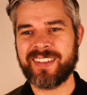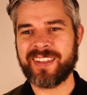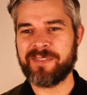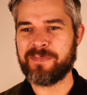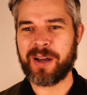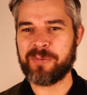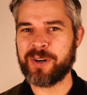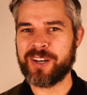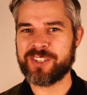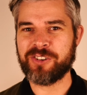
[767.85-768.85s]
then my
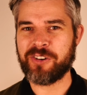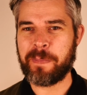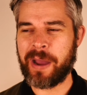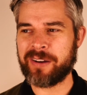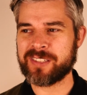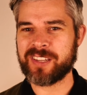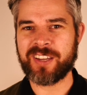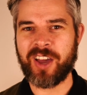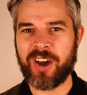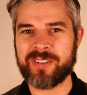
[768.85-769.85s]
word, you're about to
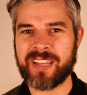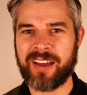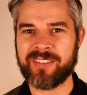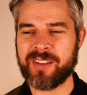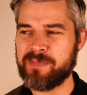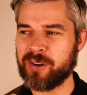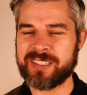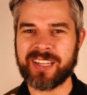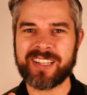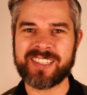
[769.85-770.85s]
go down the
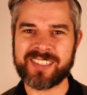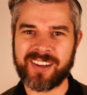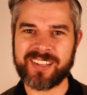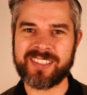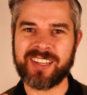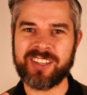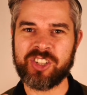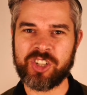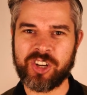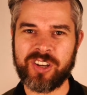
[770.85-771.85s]
most exciting
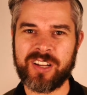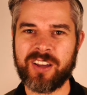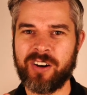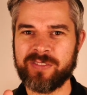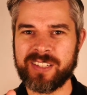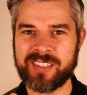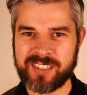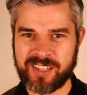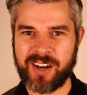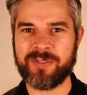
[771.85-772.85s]
journey of
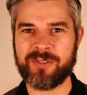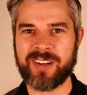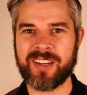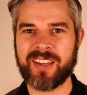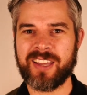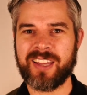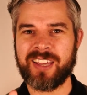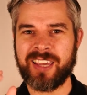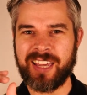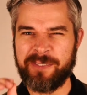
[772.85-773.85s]
discovery
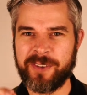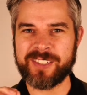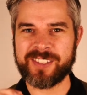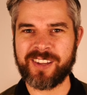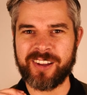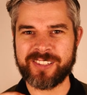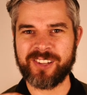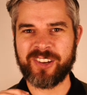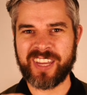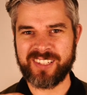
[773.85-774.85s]
if you start to
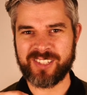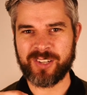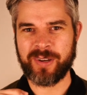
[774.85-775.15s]
look into